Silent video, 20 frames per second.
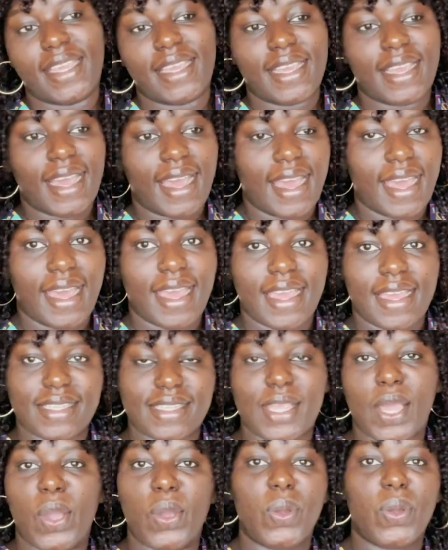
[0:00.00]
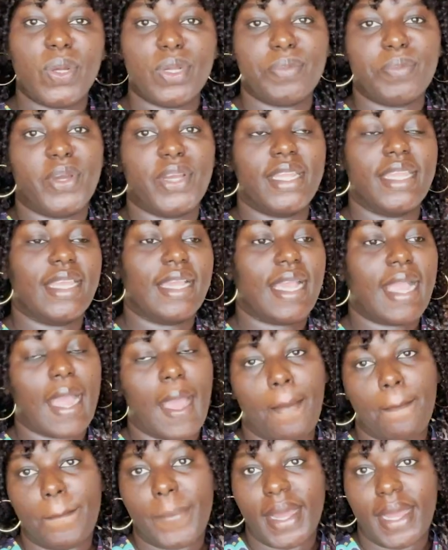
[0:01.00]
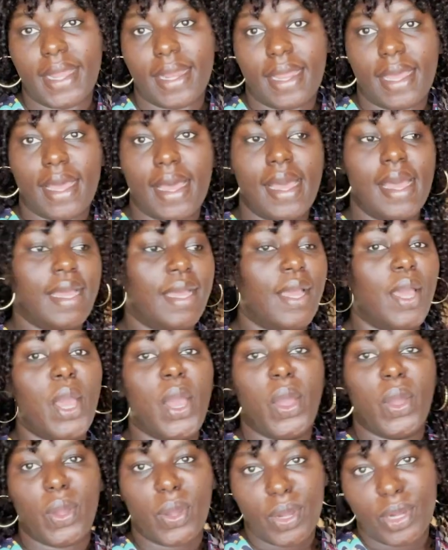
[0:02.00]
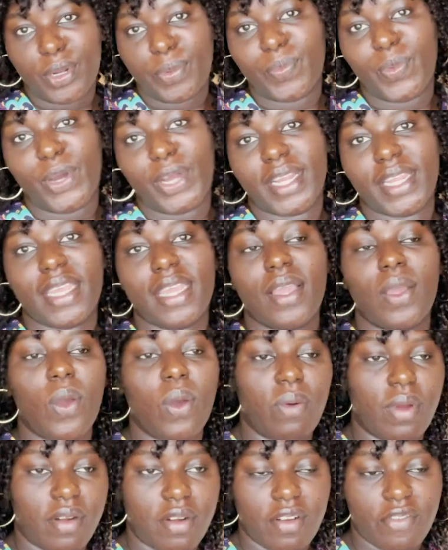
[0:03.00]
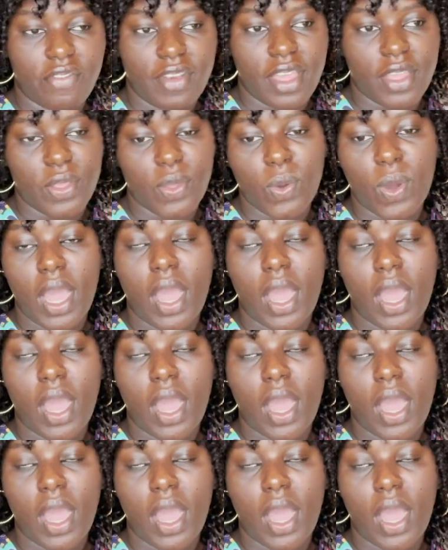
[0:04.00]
guys. Good morning, Kampala. Good morning, wherever you